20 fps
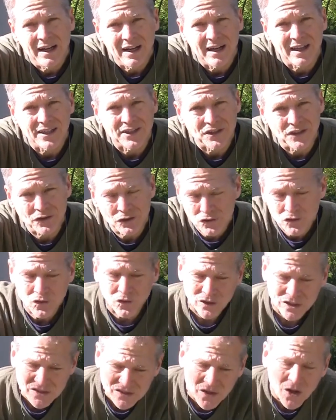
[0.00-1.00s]
Your
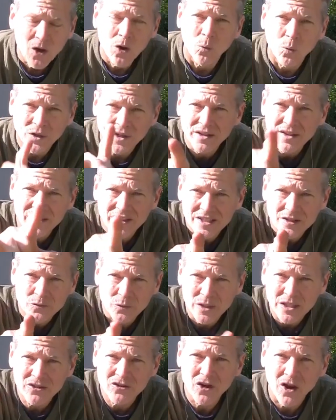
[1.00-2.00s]
choice. One of the things
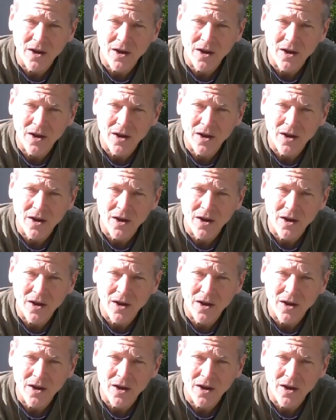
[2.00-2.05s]
we didn't